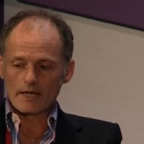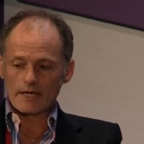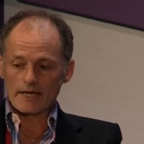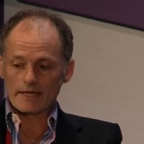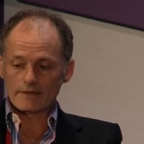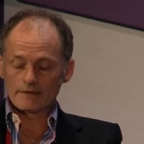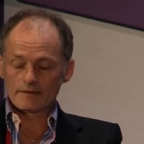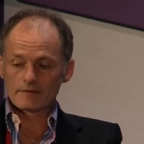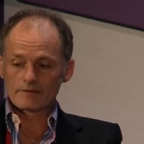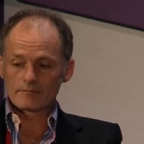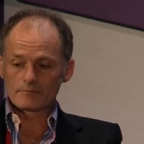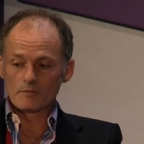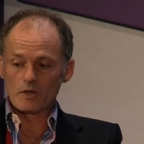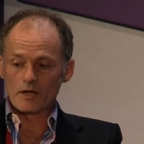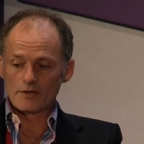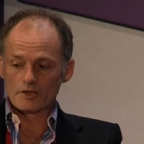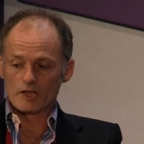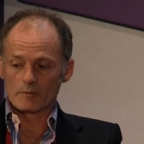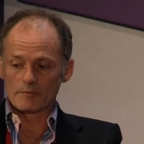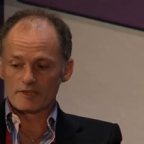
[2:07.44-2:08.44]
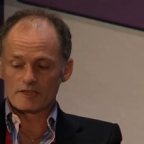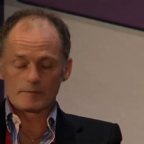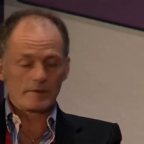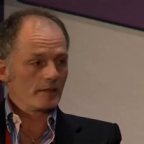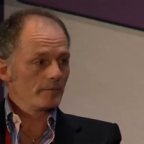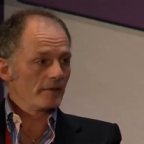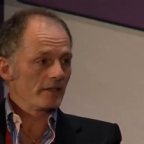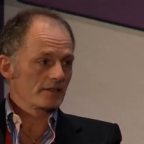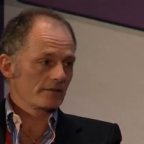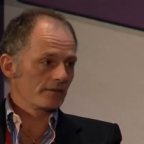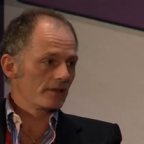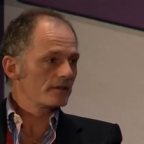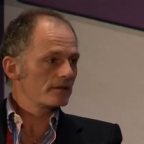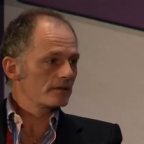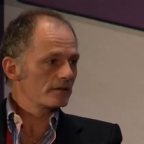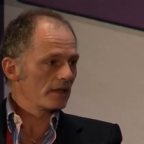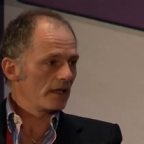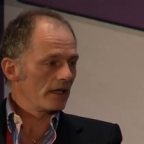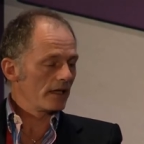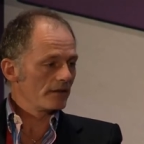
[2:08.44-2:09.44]
And my job is to make the best of
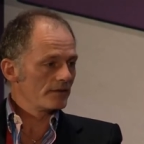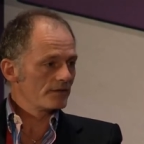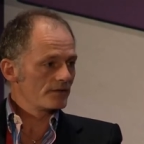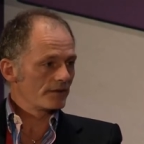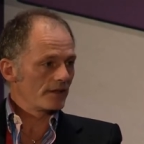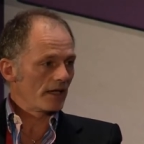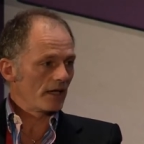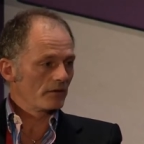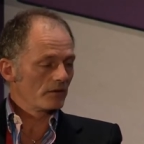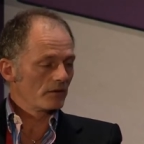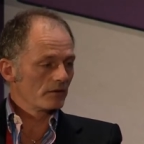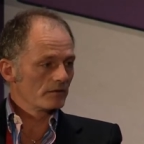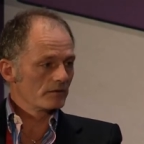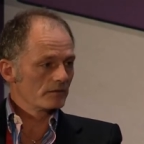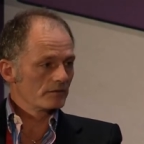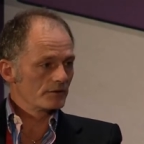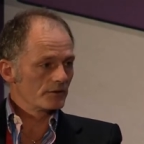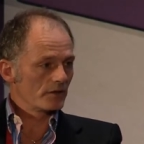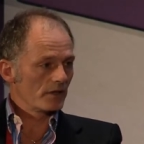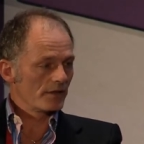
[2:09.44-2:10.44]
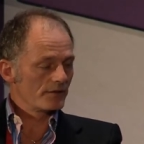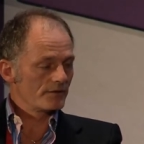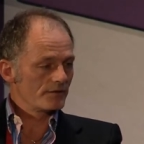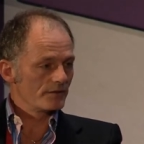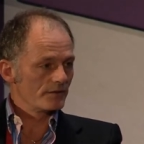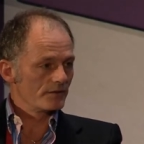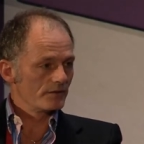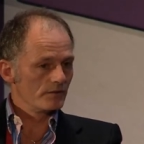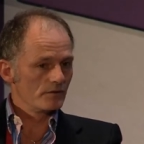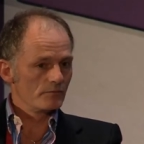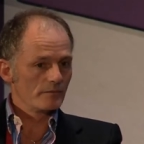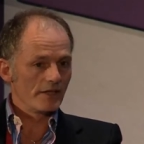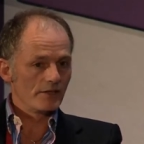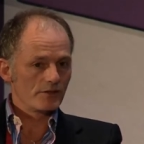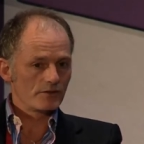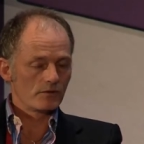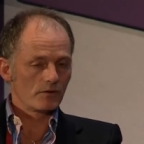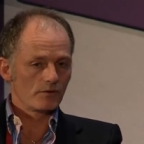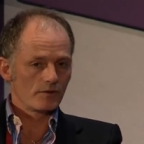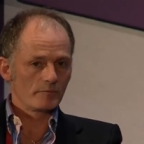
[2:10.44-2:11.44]
it and to carry on trying to make
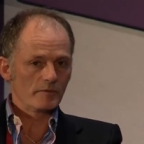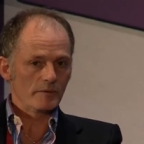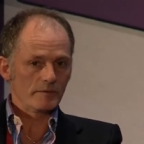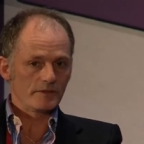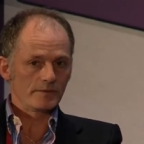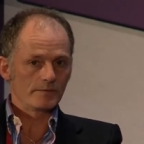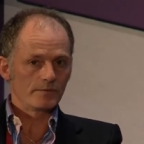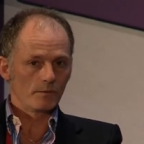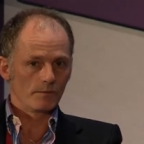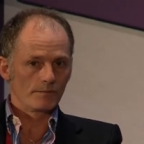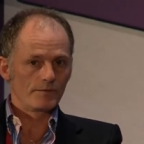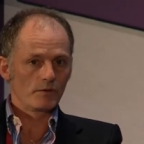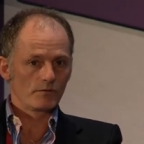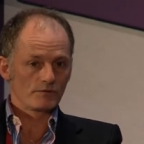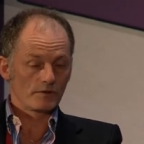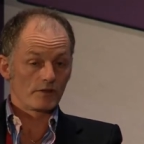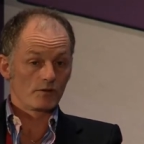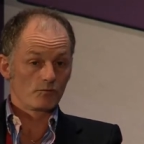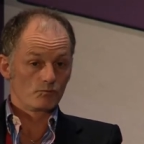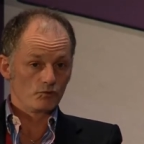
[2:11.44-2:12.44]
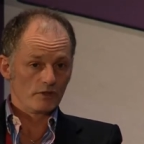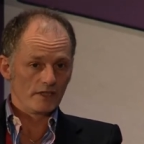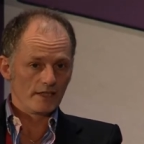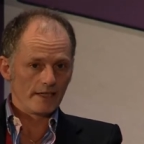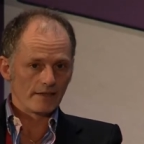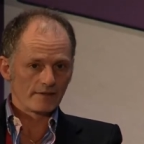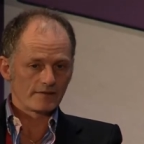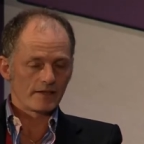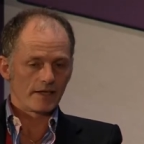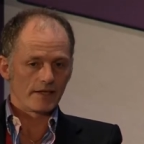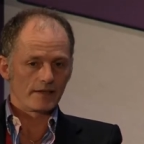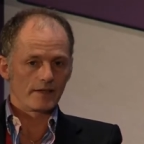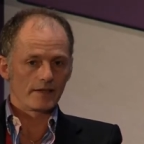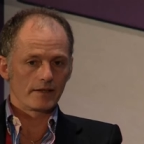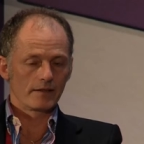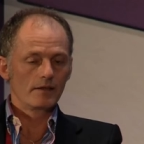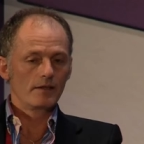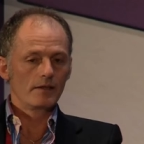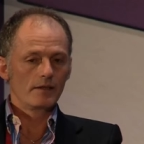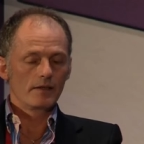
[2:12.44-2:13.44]
sure that BBC4 feels like a really
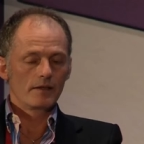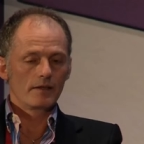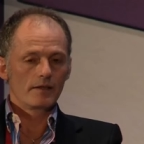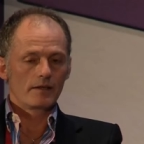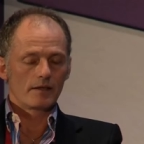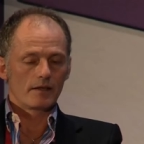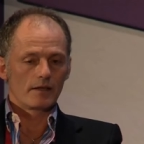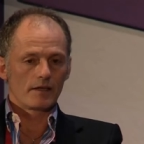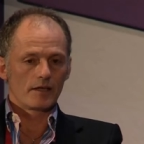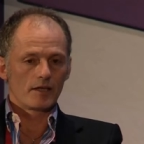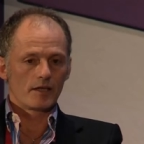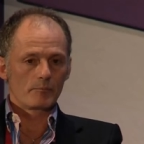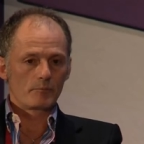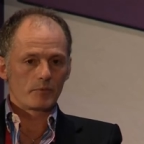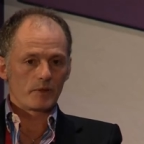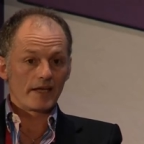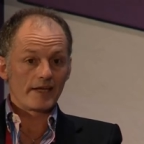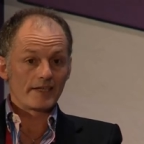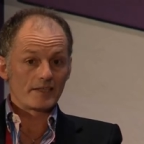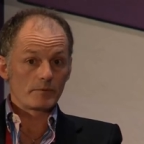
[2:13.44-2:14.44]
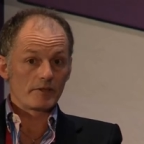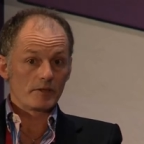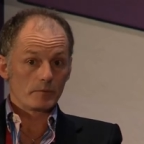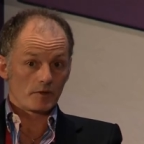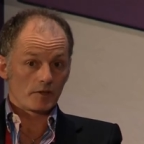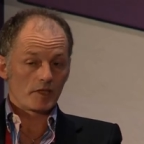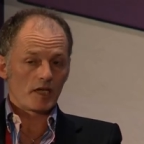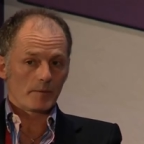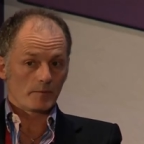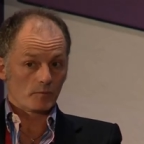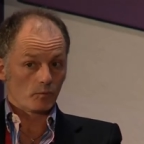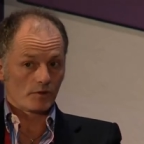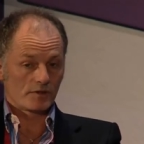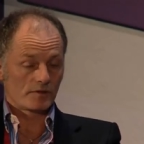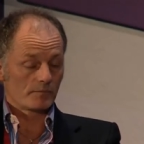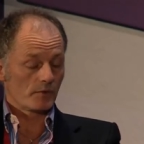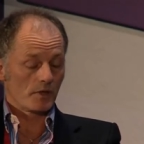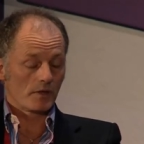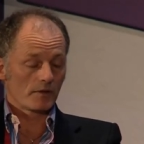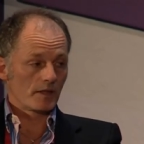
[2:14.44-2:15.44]
entertaining uh, place where you want to come and watch
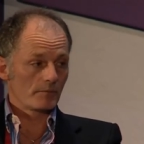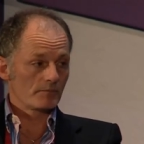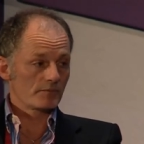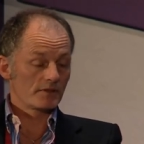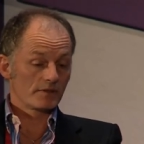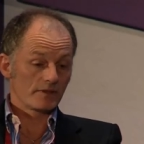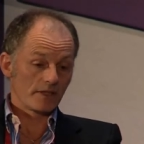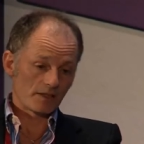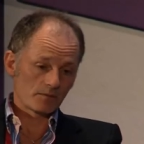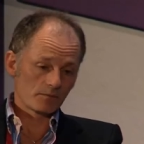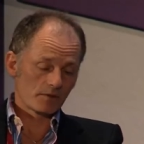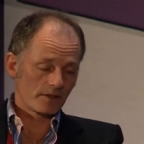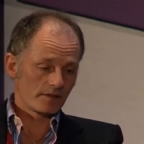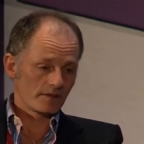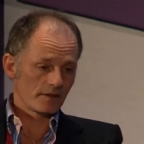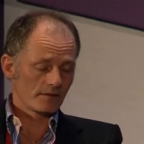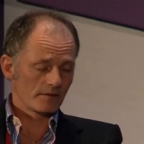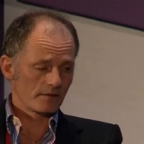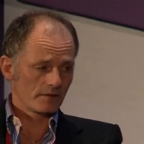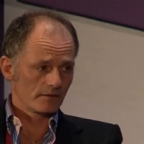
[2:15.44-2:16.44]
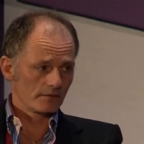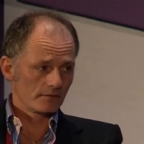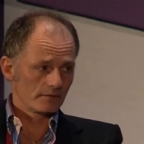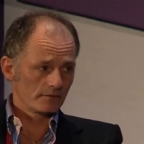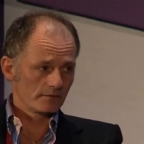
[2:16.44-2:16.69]
some programs, and that's what I intend to do.